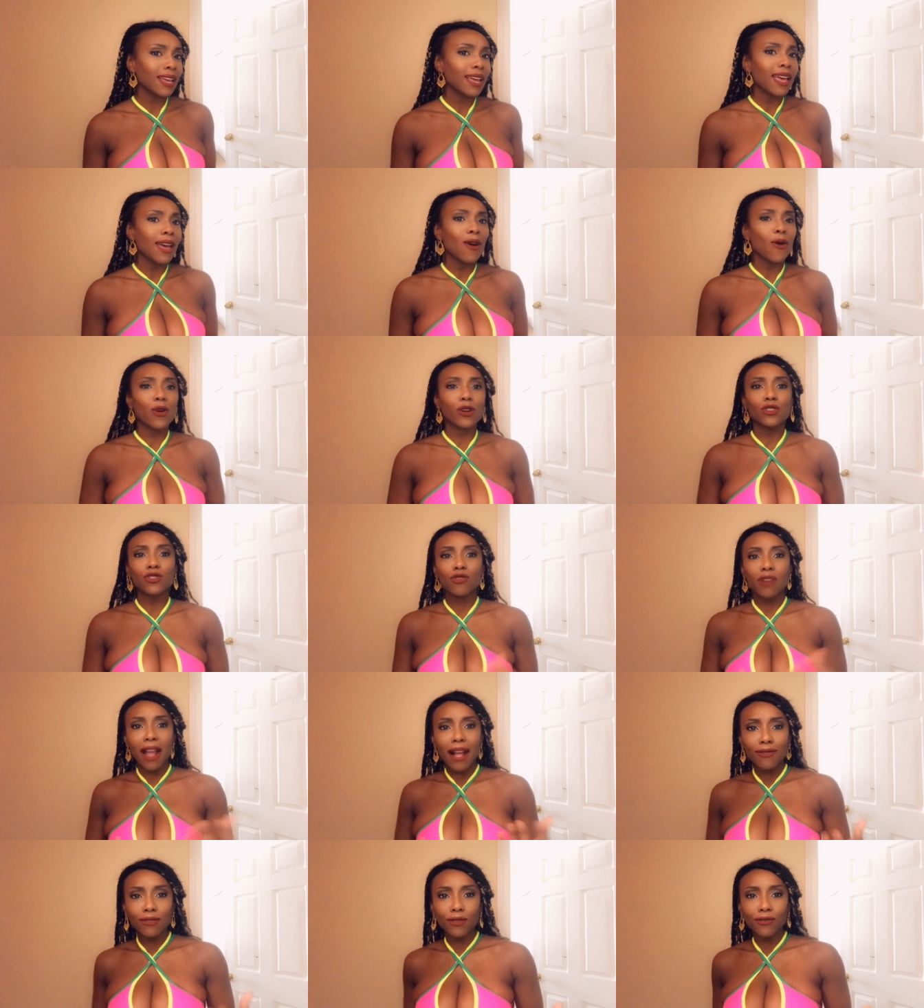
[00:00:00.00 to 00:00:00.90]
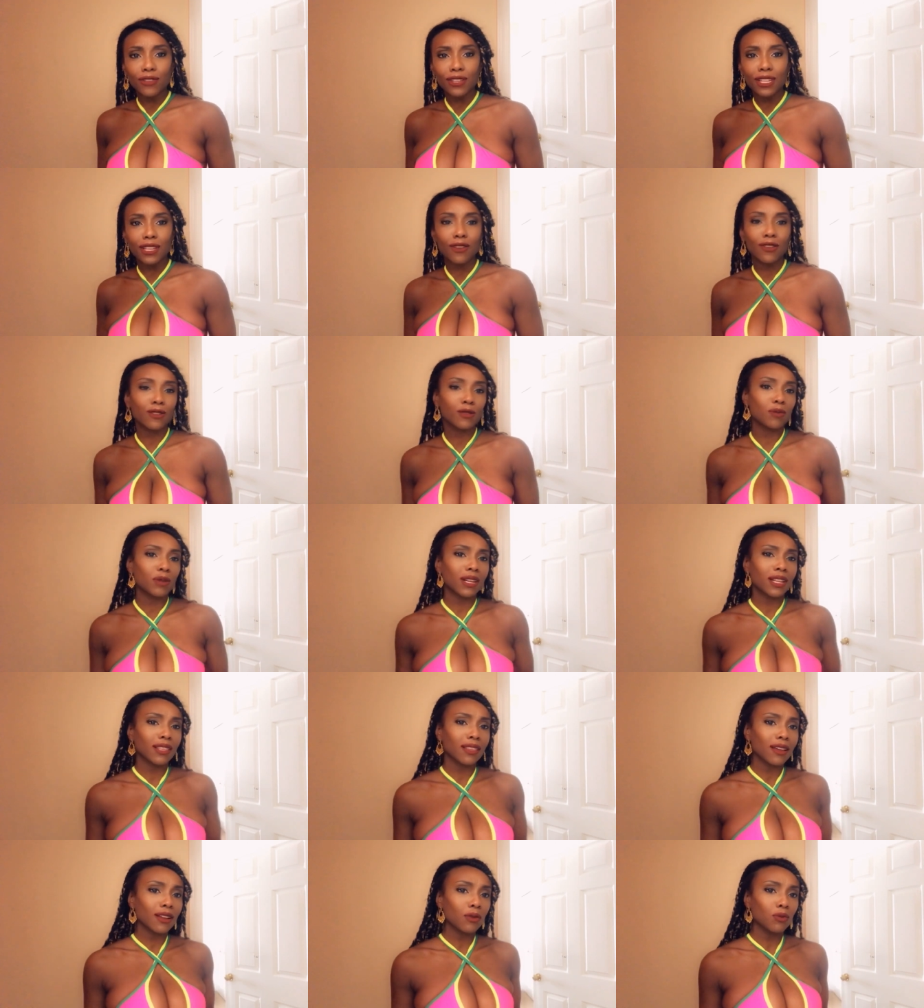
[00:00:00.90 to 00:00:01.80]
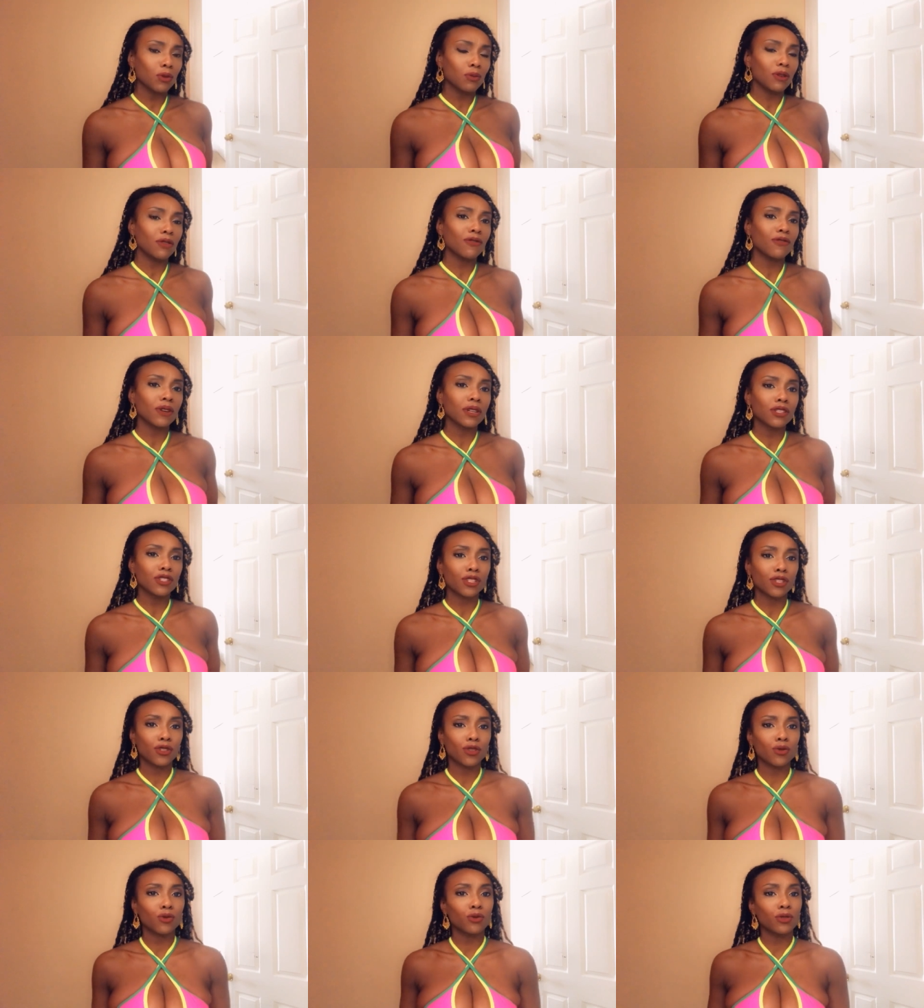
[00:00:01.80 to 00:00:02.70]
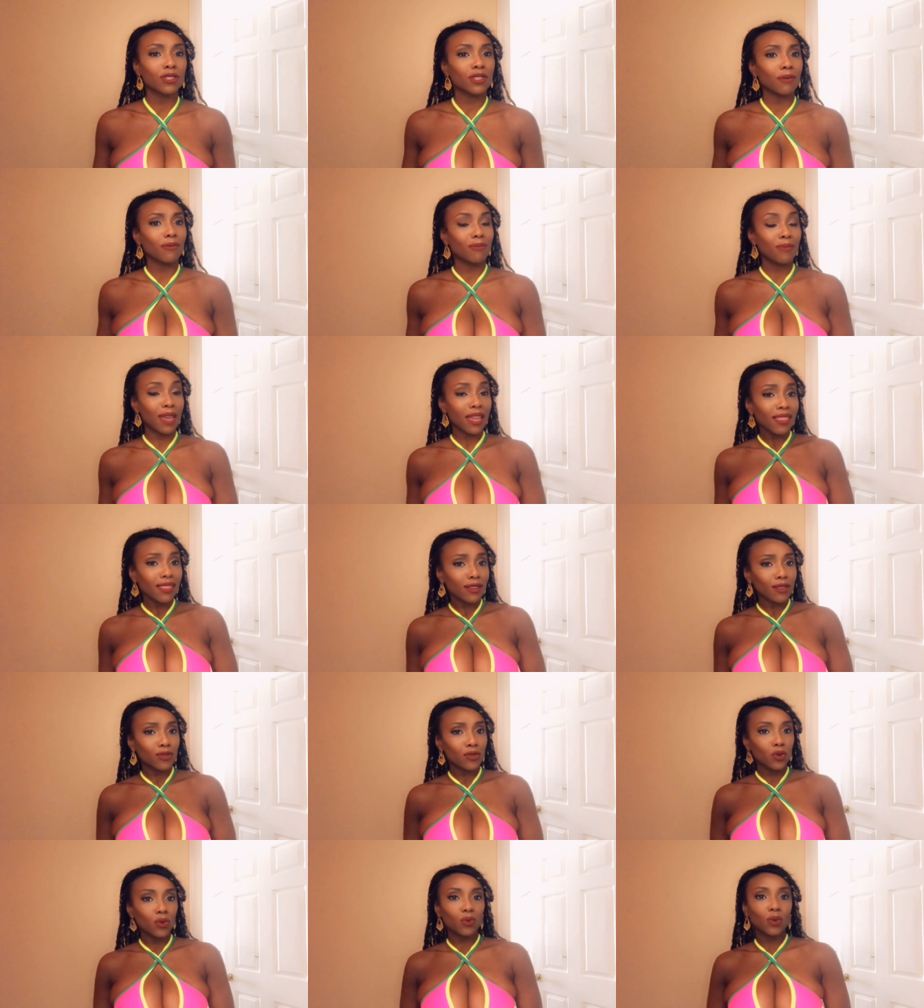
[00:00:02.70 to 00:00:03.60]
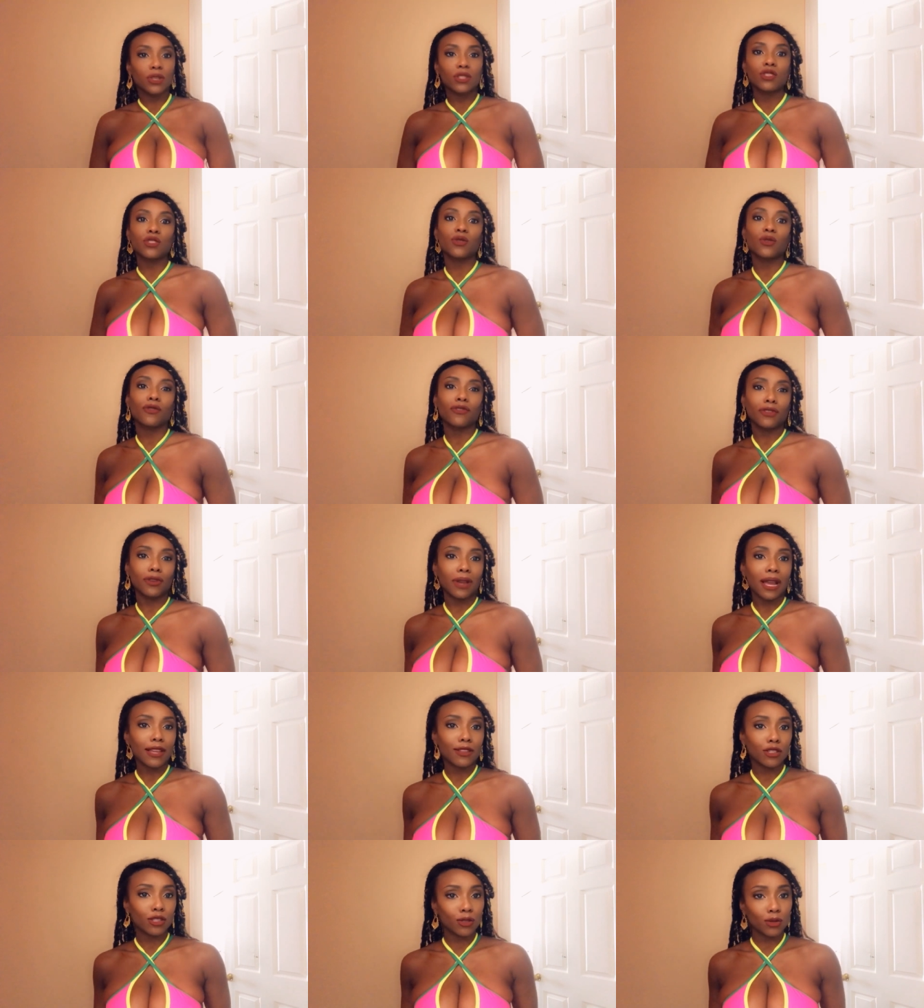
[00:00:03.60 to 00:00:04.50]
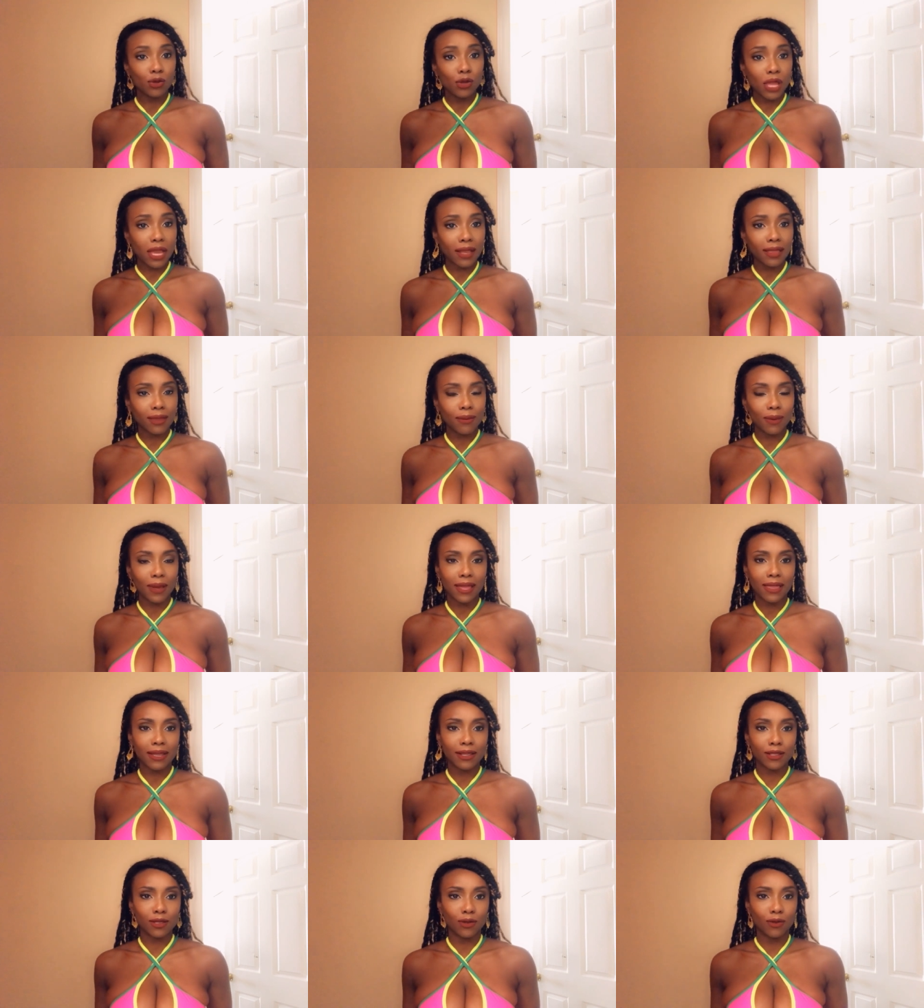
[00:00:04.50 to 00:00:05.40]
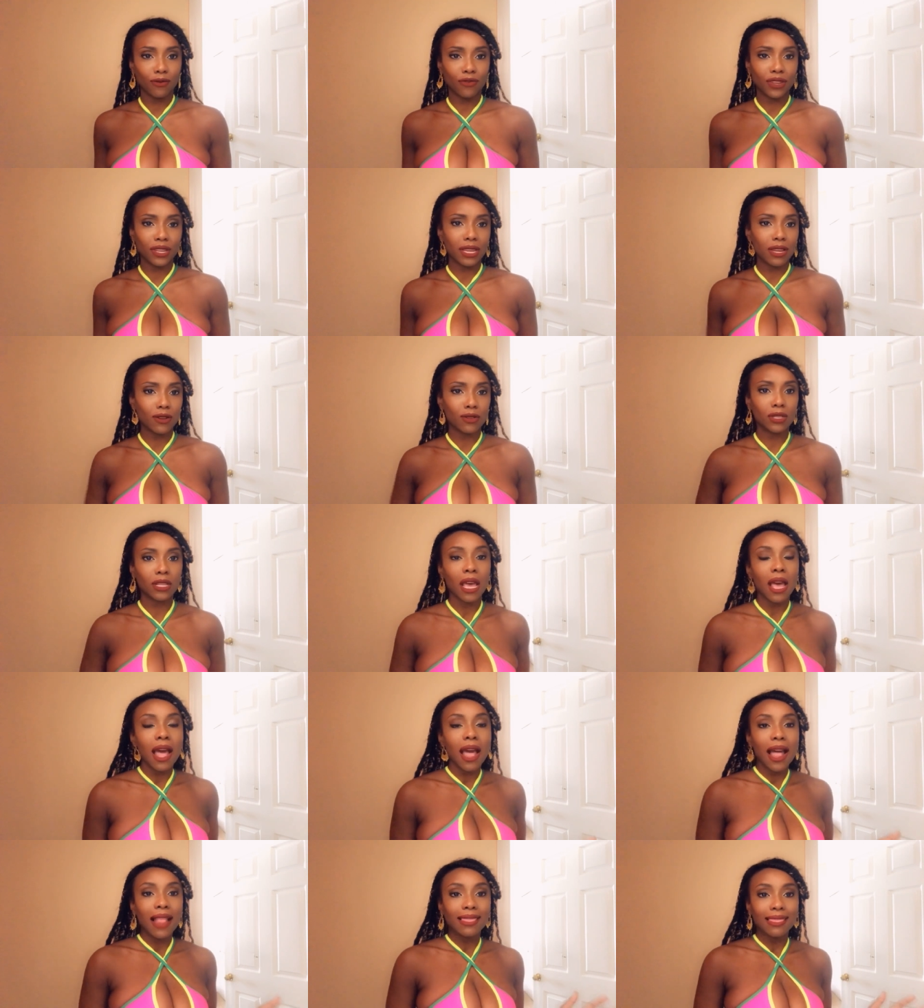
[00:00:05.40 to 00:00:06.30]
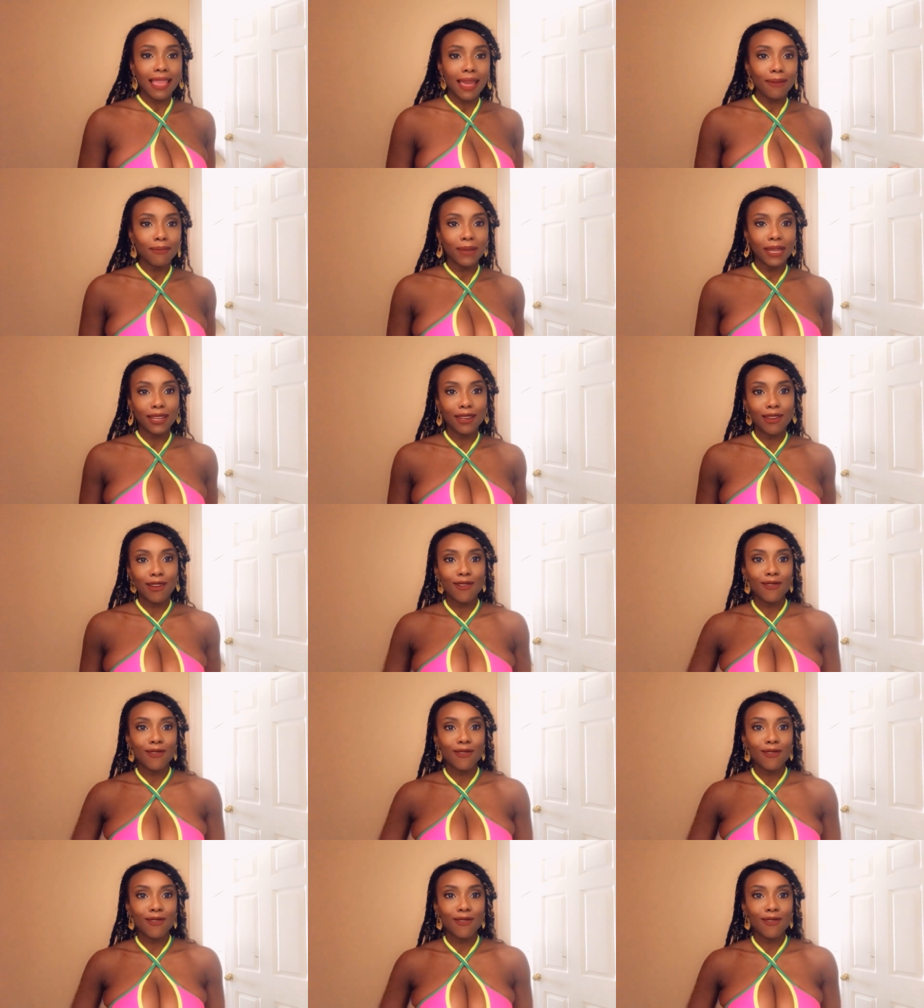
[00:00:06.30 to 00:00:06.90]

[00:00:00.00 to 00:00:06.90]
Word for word: or travel videos, but I thought it would be fun to do some bathing suit ones. So if you guys do like the bathing suit videos, let me know.